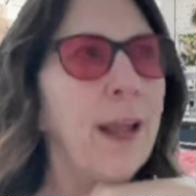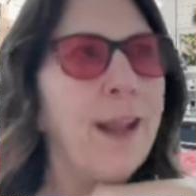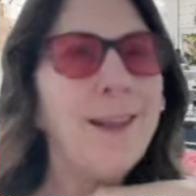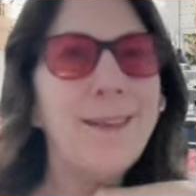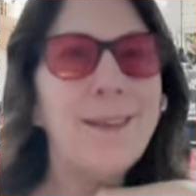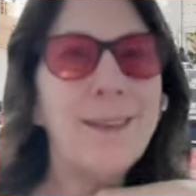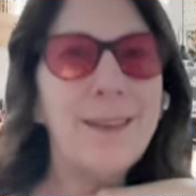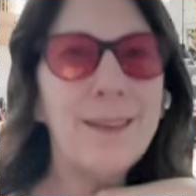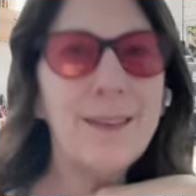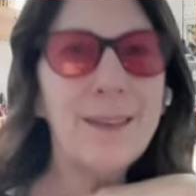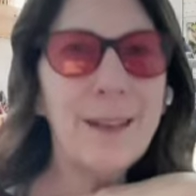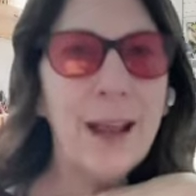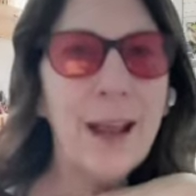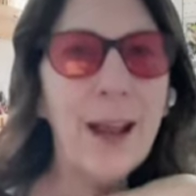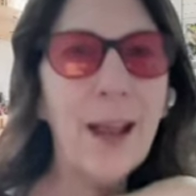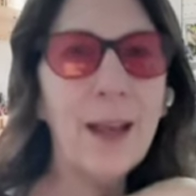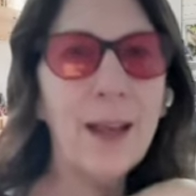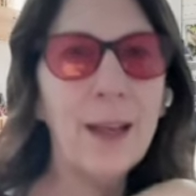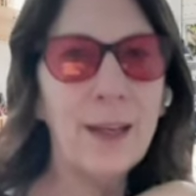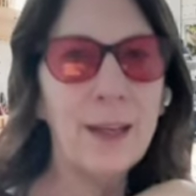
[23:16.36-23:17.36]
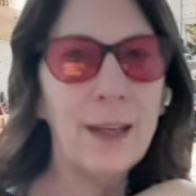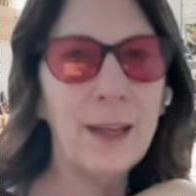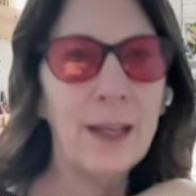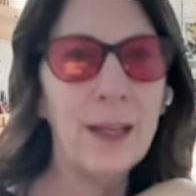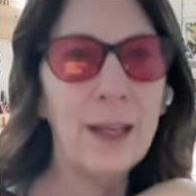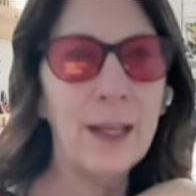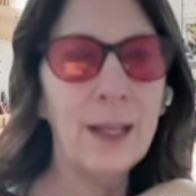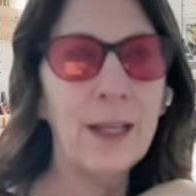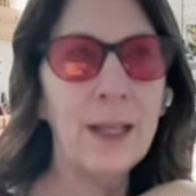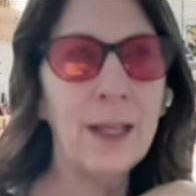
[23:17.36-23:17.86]

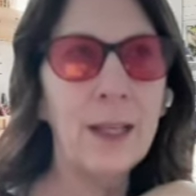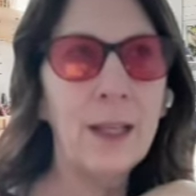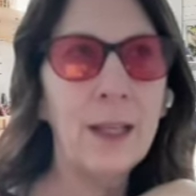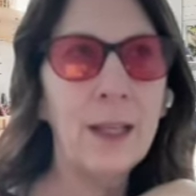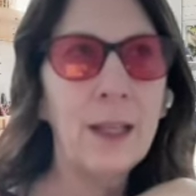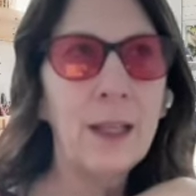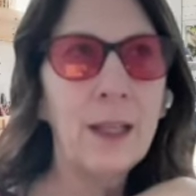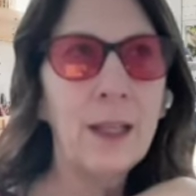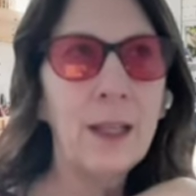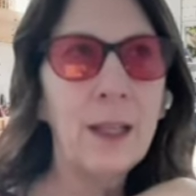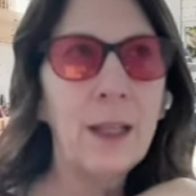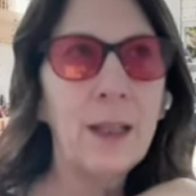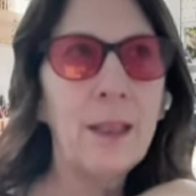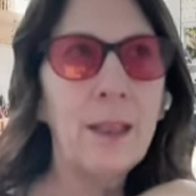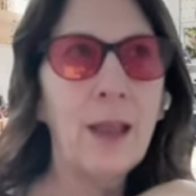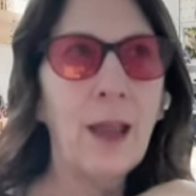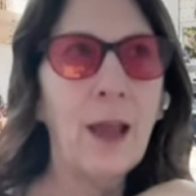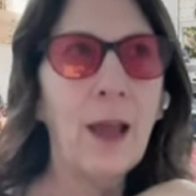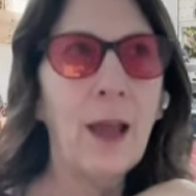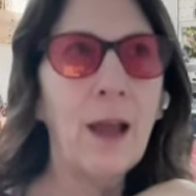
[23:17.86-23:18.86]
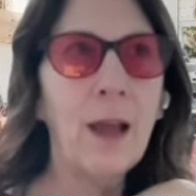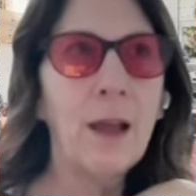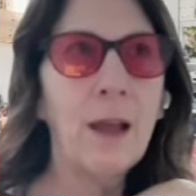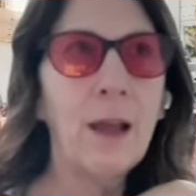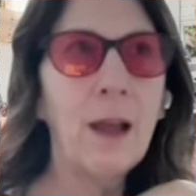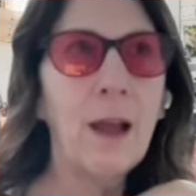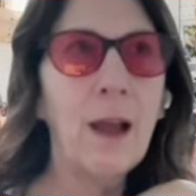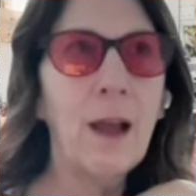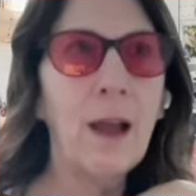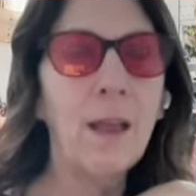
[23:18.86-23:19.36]
insanity
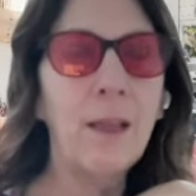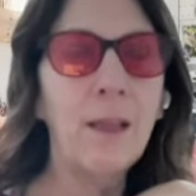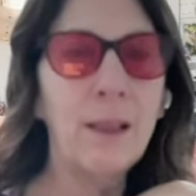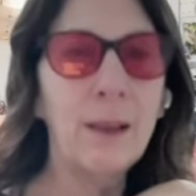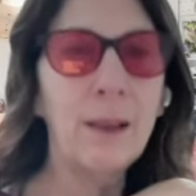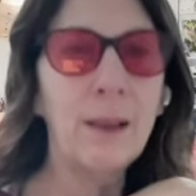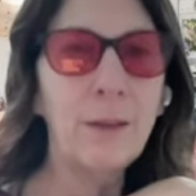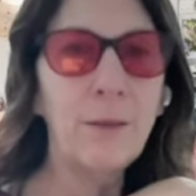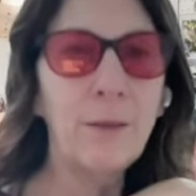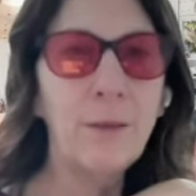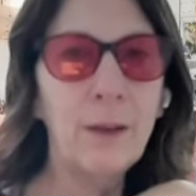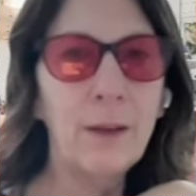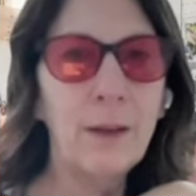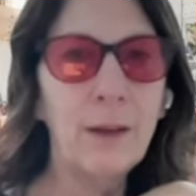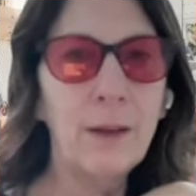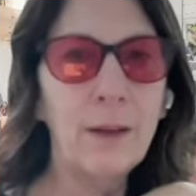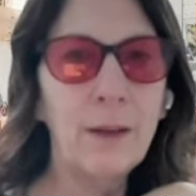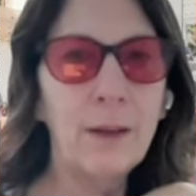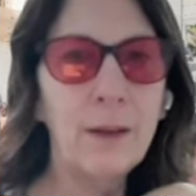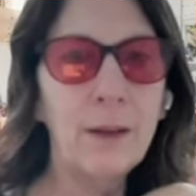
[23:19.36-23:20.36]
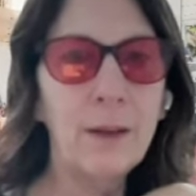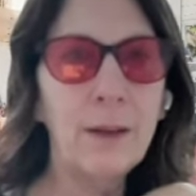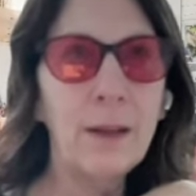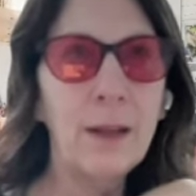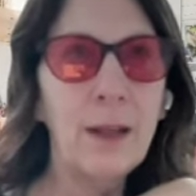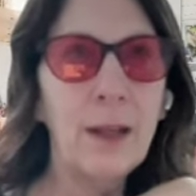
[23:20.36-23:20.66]
that I lived in.